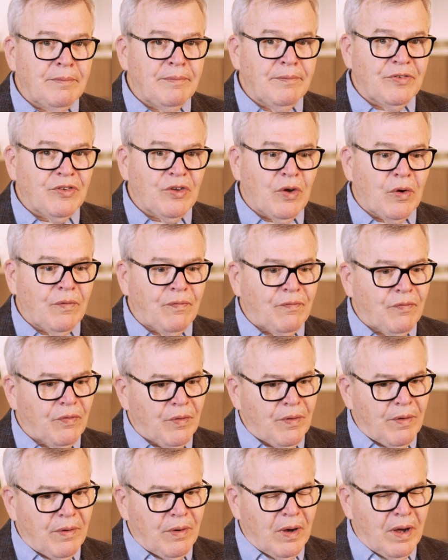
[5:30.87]
So
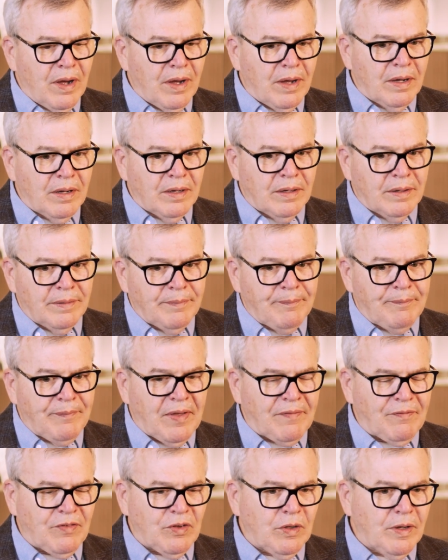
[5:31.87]
for
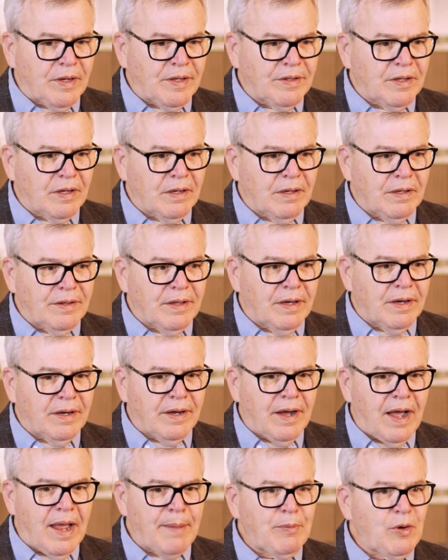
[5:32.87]
if you look at the, the
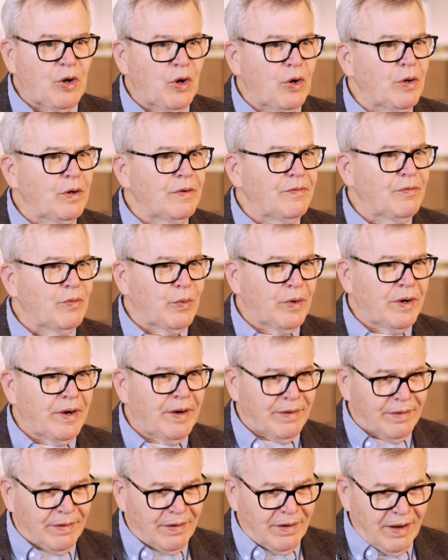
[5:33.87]
hype curve
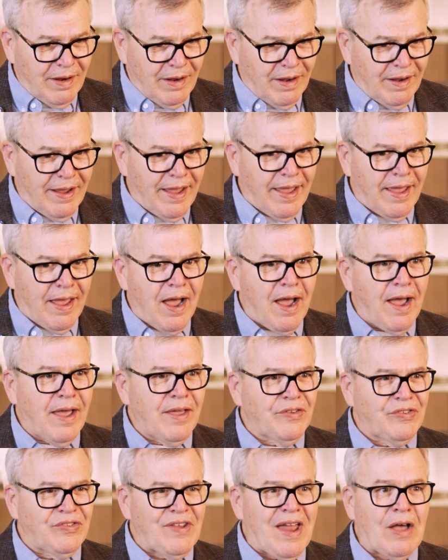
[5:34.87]
where AI
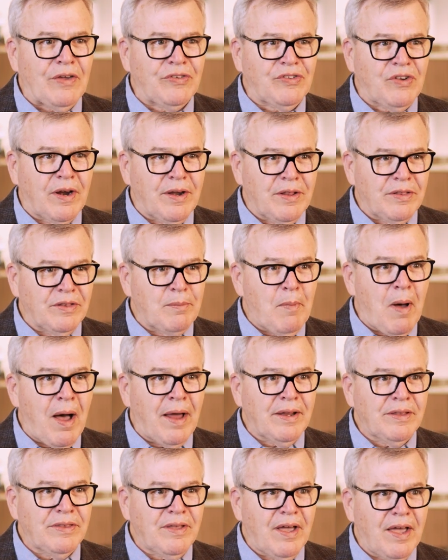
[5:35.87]
is now starting to
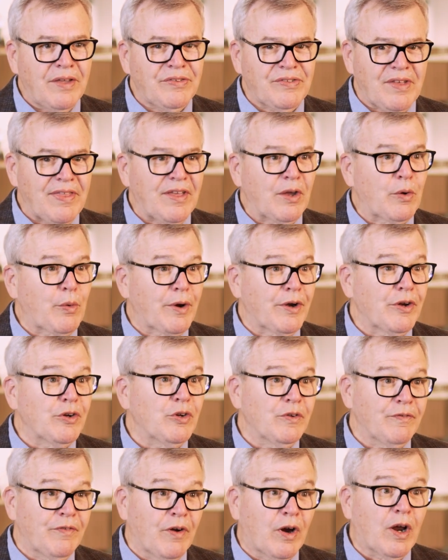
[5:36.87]
monetize, I think we're going to
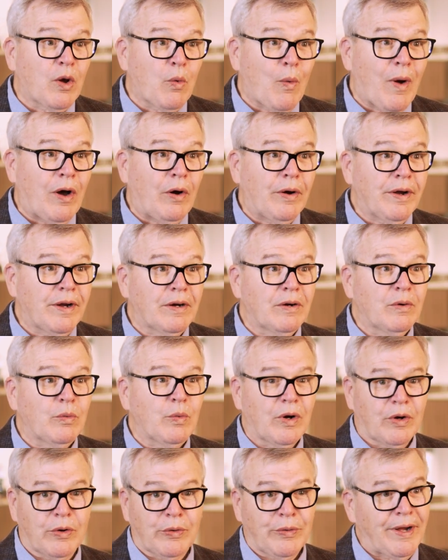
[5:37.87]
do very well here.
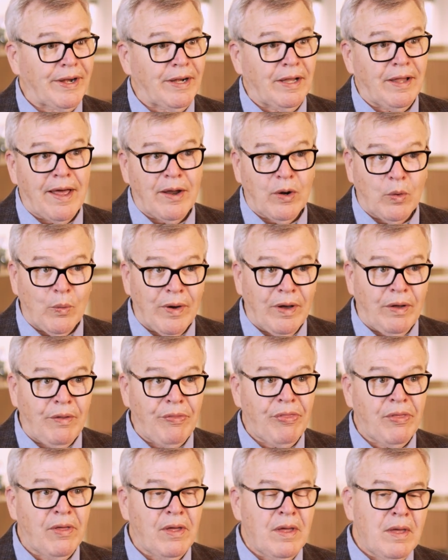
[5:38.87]
We'll create a lot of
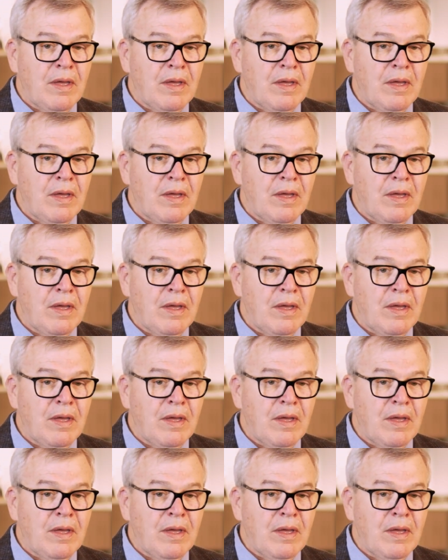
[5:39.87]
wealth.